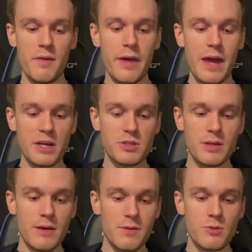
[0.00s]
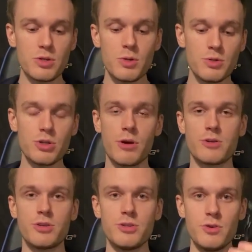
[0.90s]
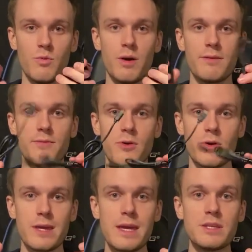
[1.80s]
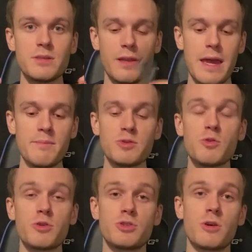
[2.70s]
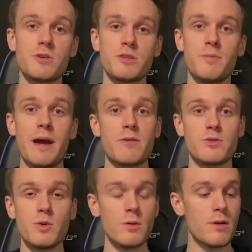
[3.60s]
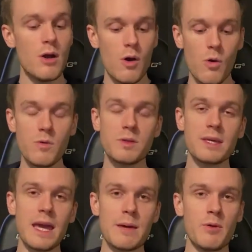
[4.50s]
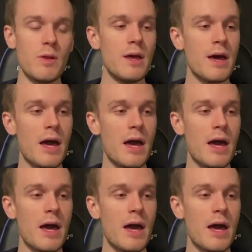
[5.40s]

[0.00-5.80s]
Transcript: They actually give you two chargers, one for each lamp, so you can charge them either solar or with the cable.